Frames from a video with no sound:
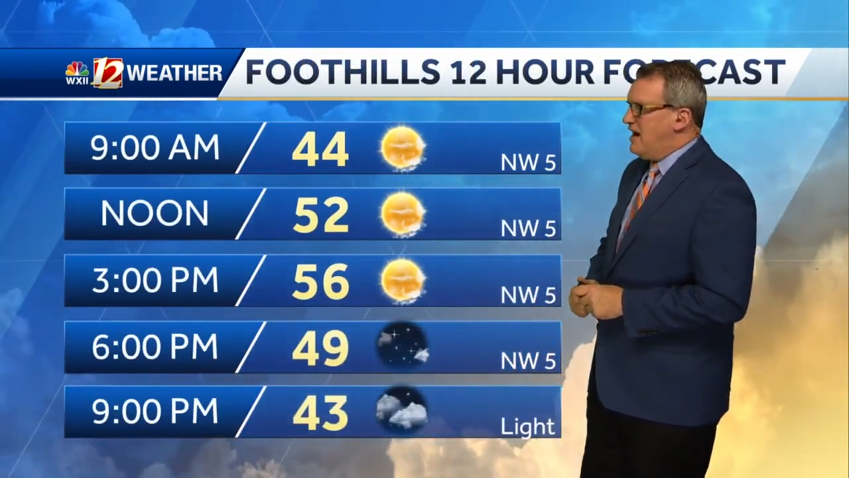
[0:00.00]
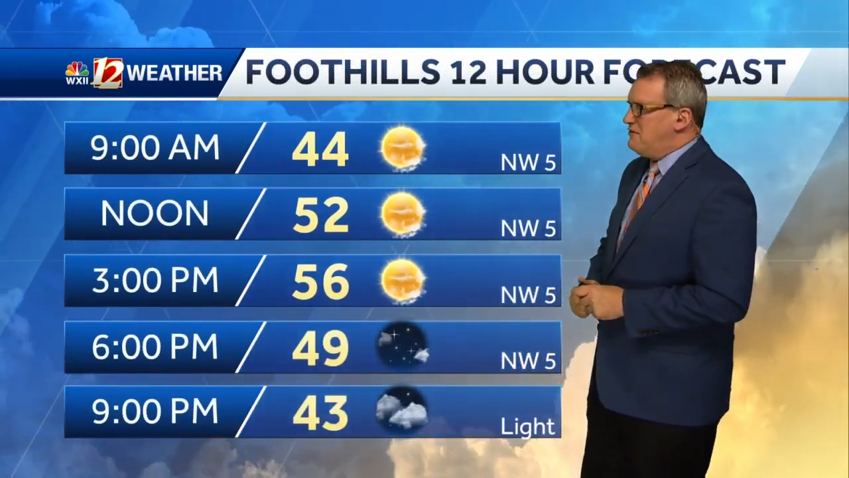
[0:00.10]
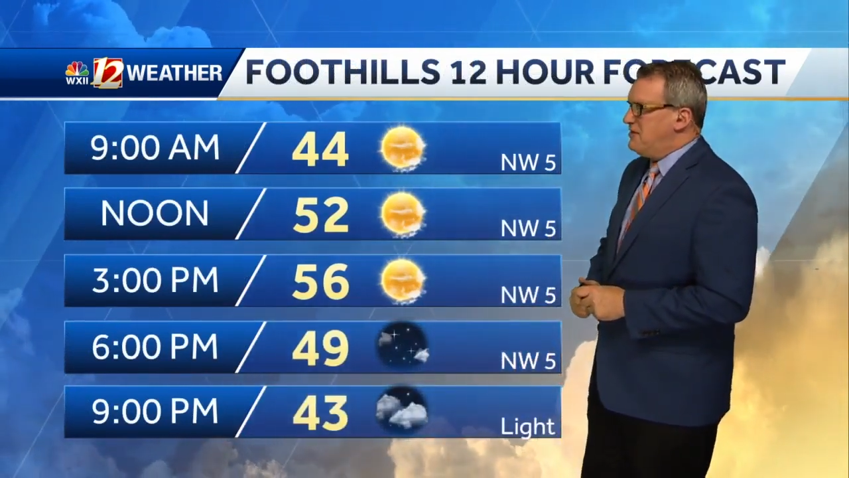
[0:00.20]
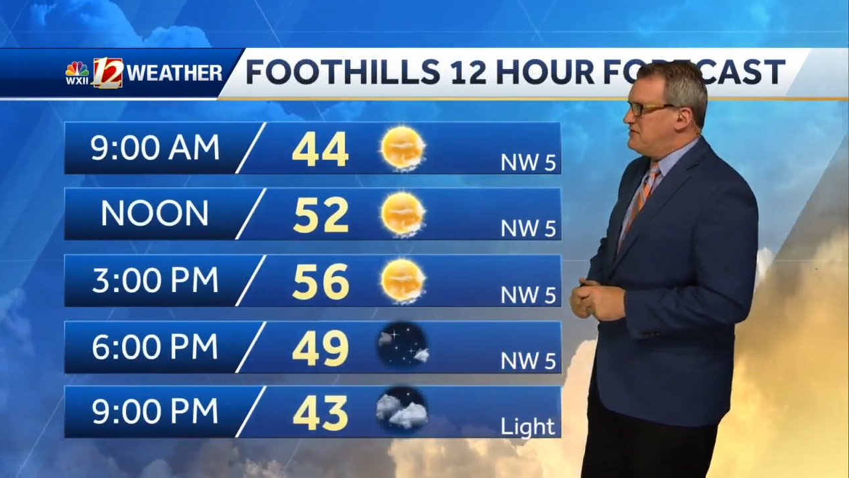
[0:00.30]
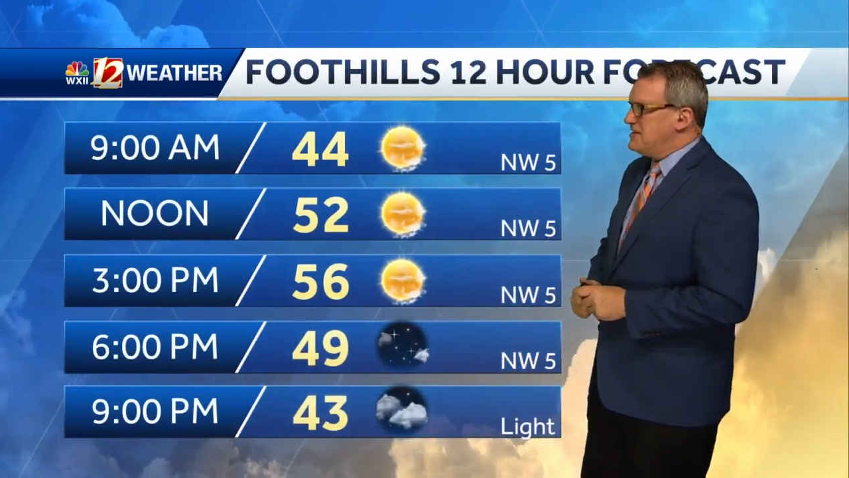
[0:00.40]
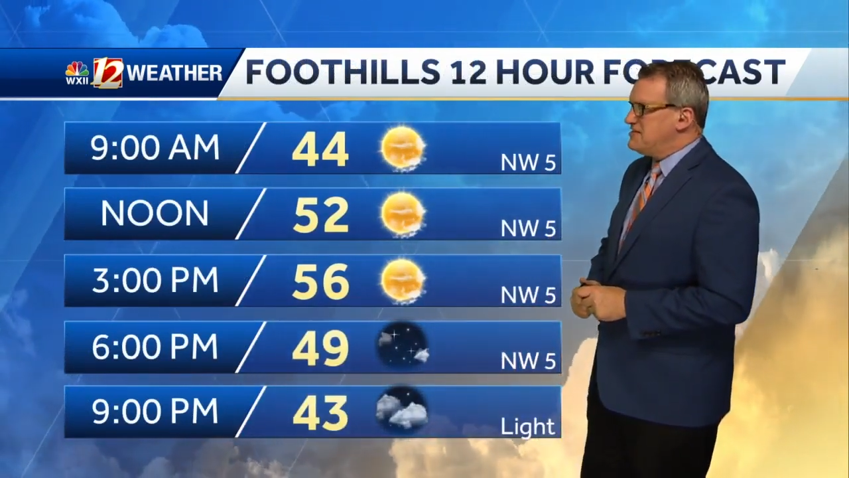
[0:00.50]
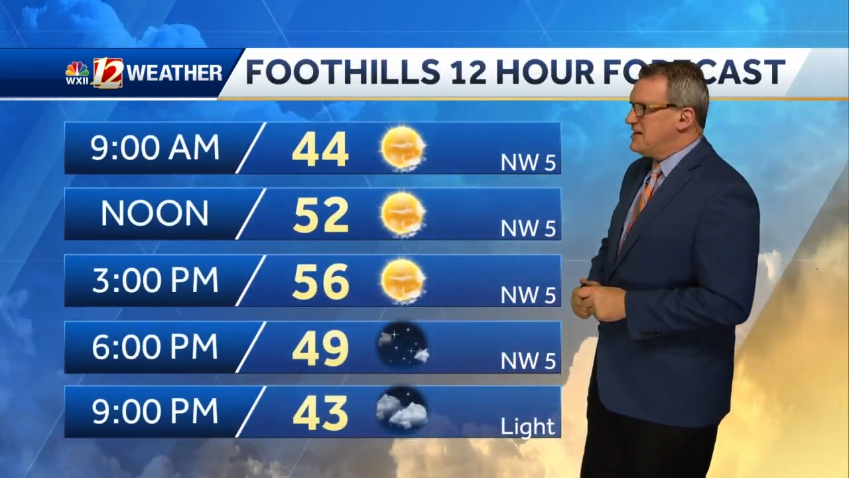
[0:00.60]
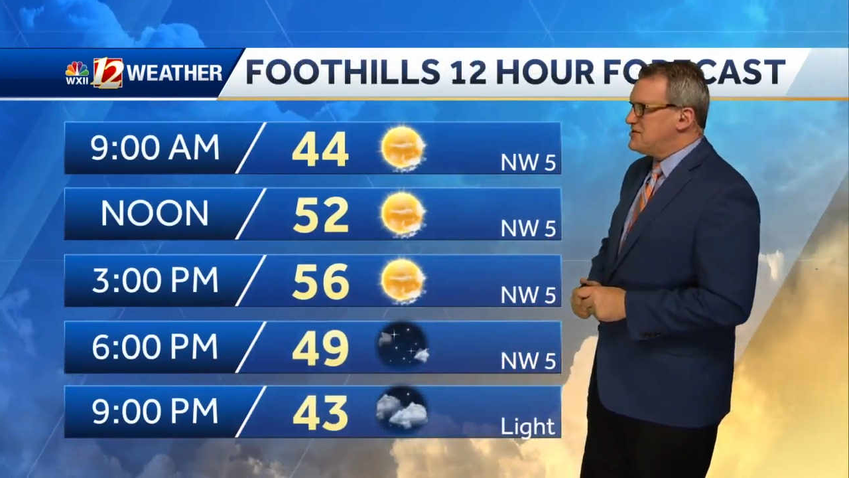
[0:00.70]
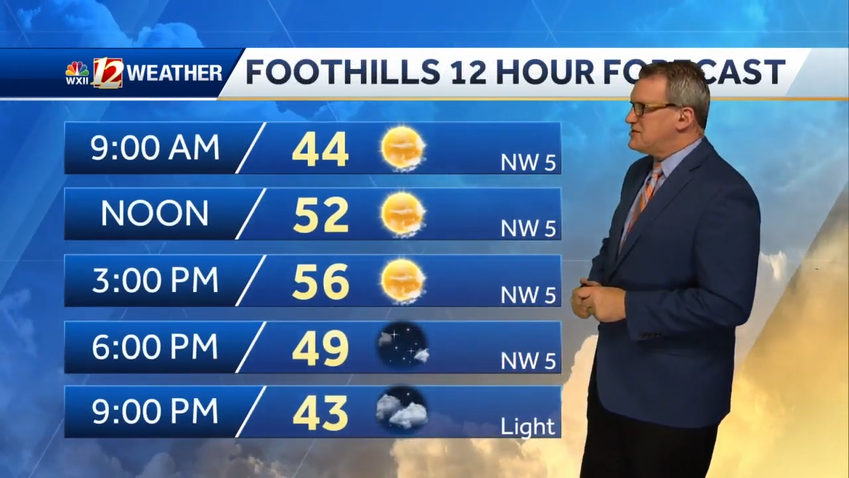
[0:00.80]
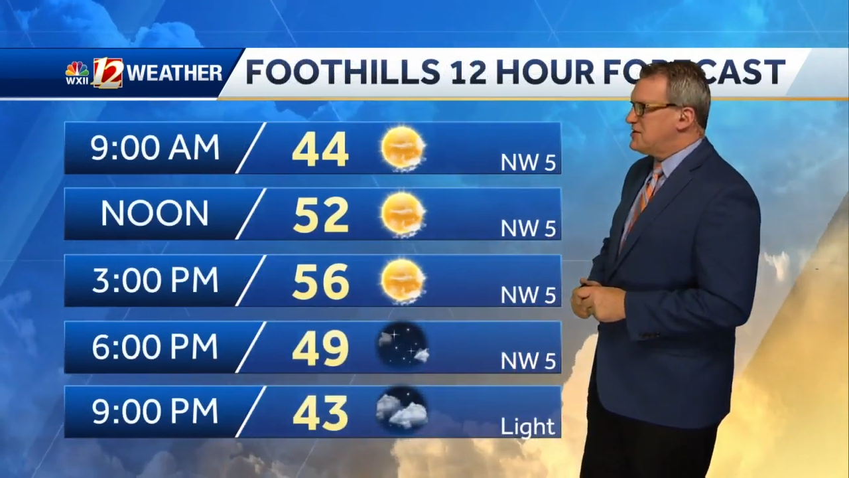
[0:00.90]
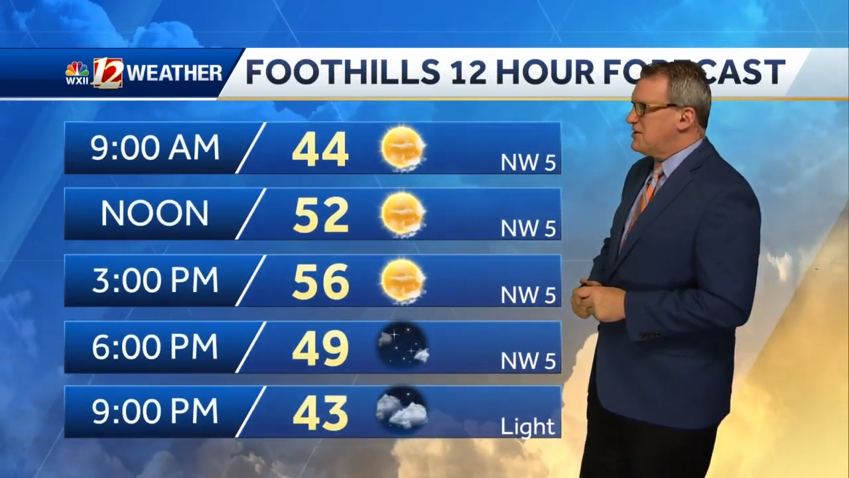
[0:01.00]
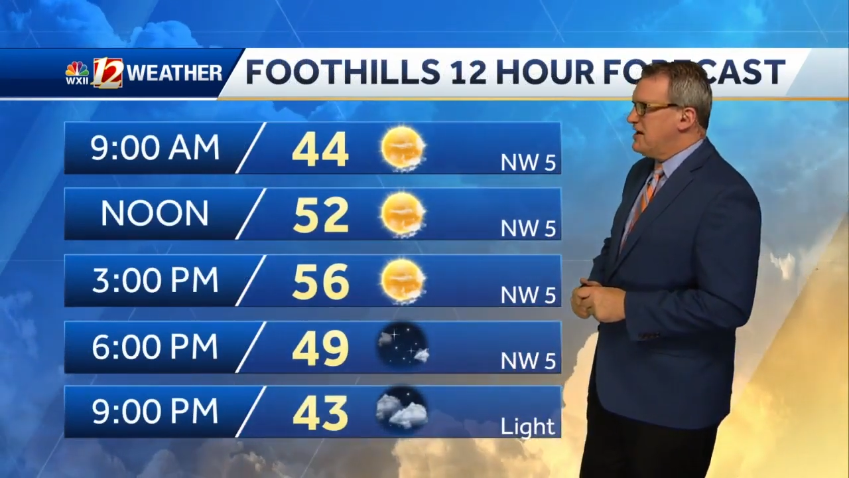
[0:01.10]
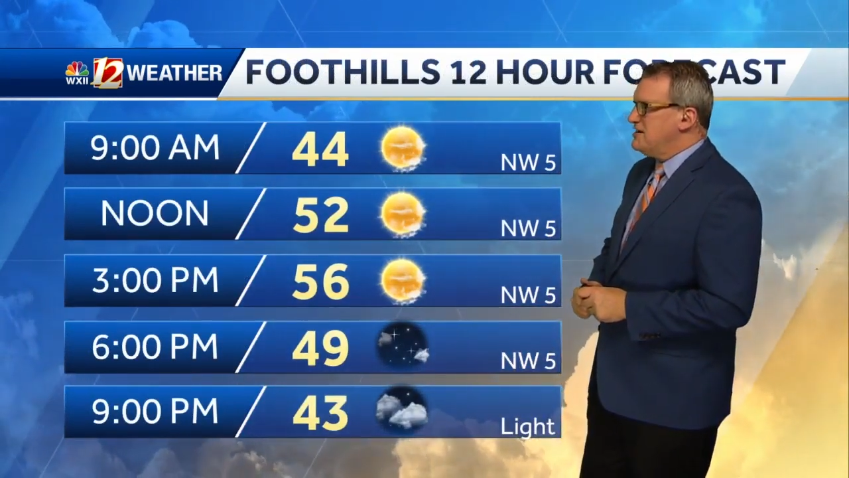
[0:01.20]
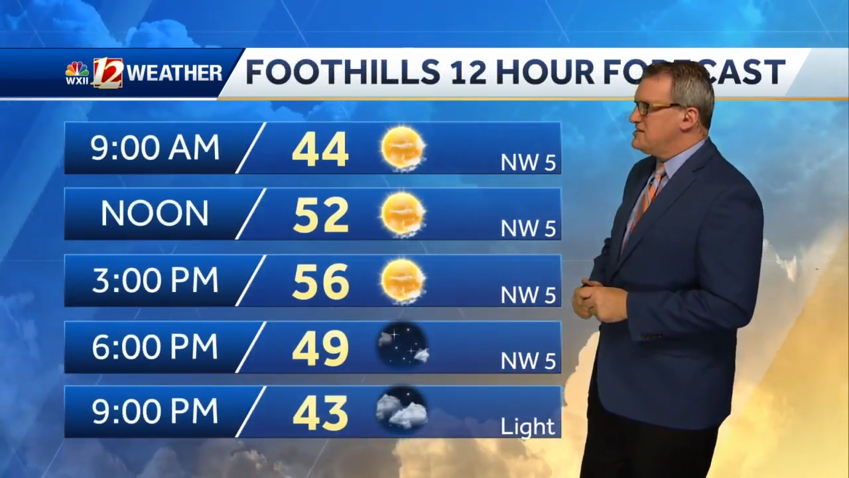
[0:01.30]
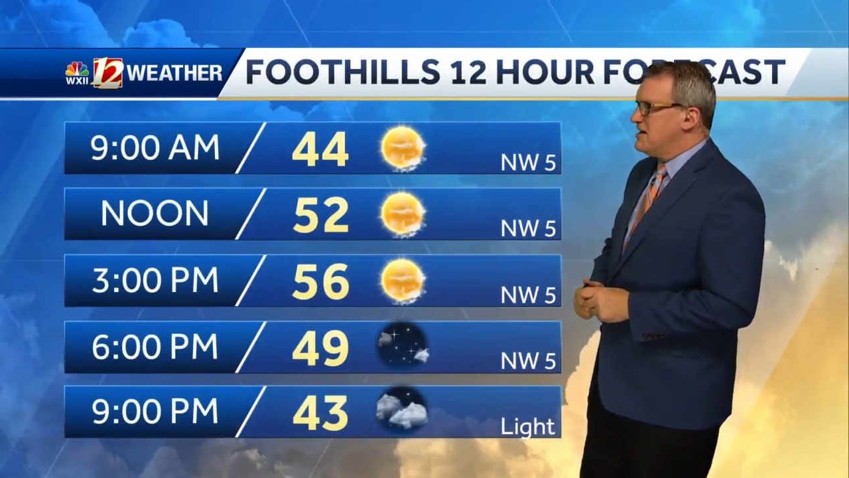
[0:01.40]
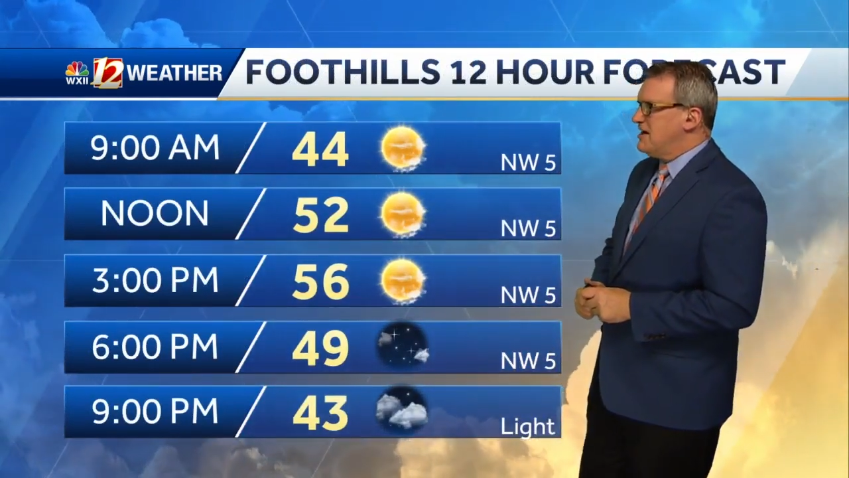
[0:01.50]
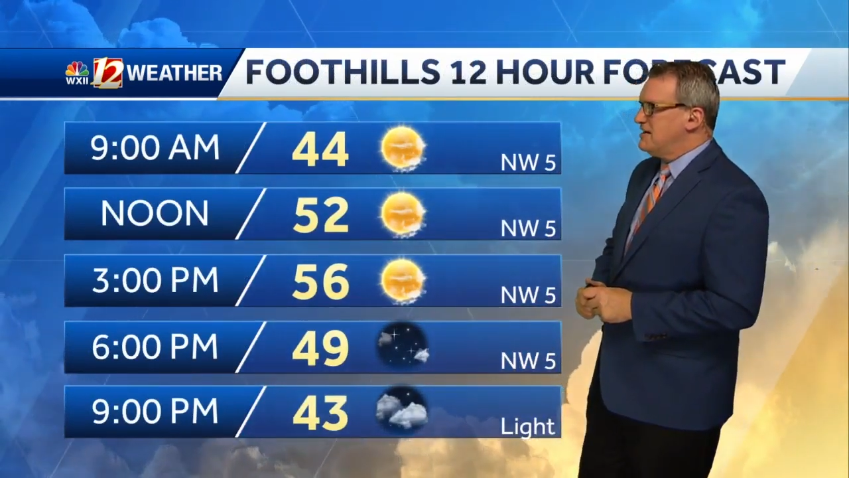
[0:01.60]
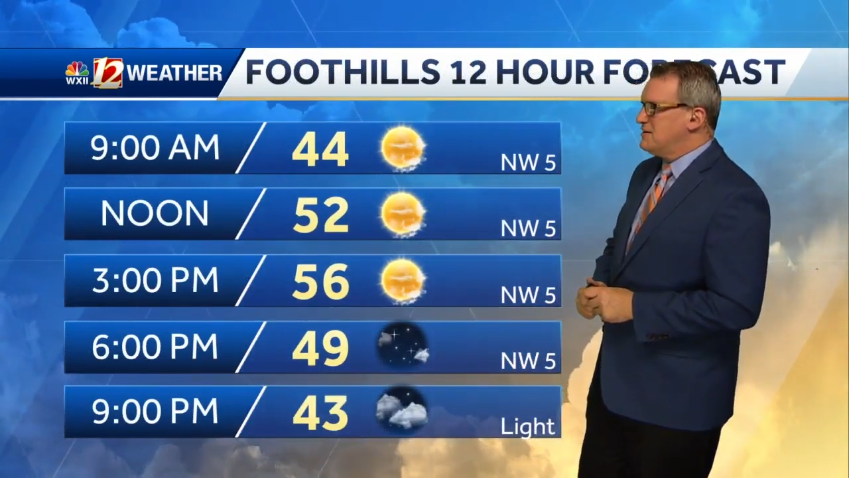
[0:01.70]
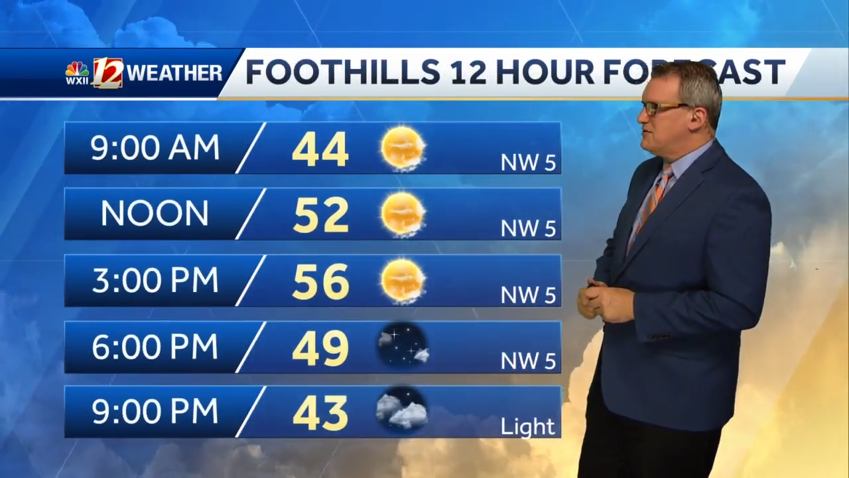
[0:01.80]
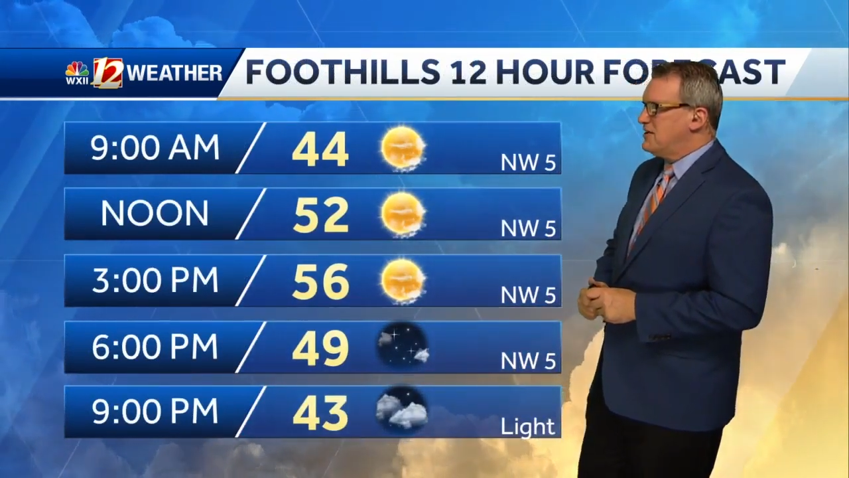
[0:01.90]
56 degrees
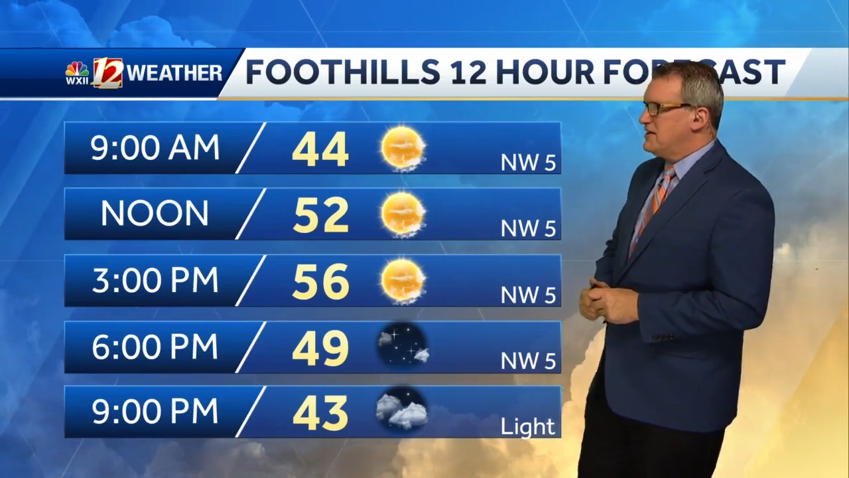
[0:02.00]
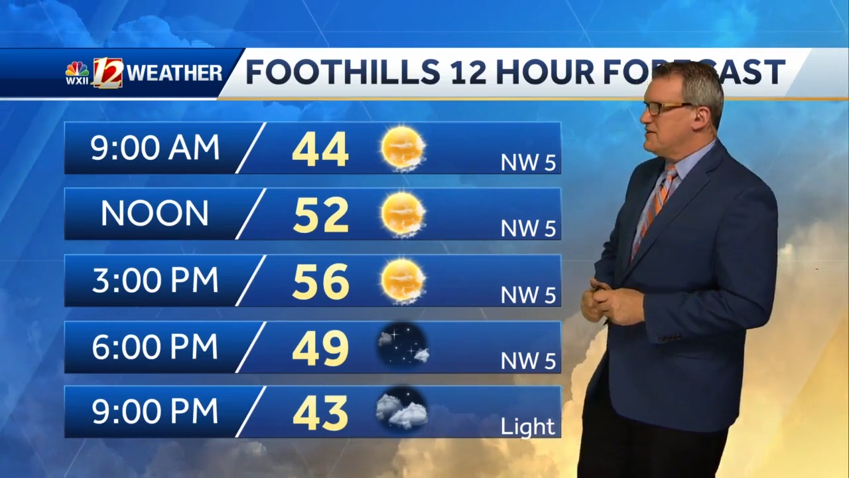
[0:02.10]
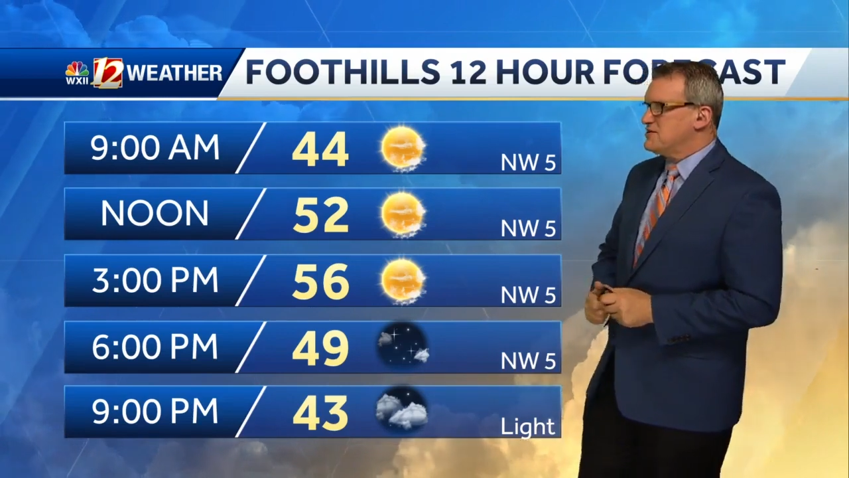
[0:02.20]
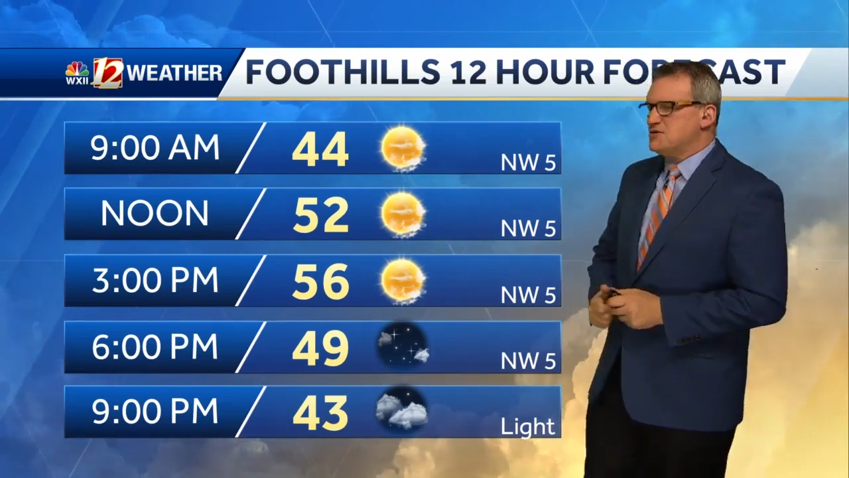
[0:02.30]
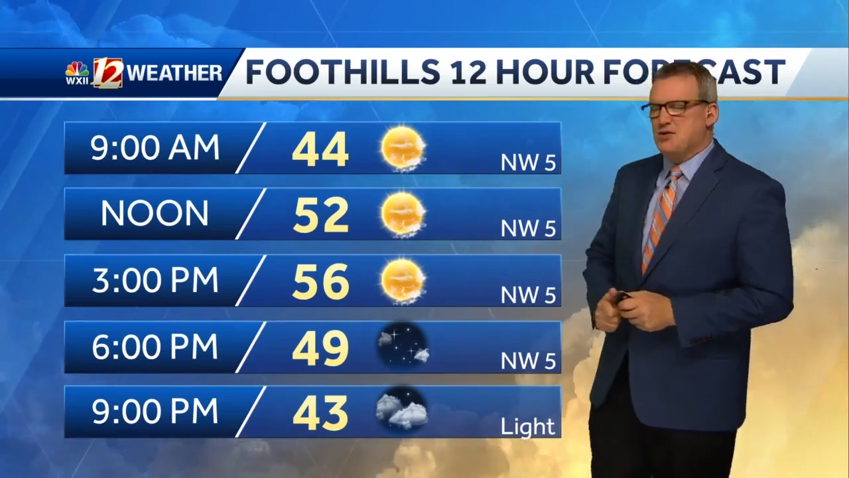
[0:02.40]
in the foothills.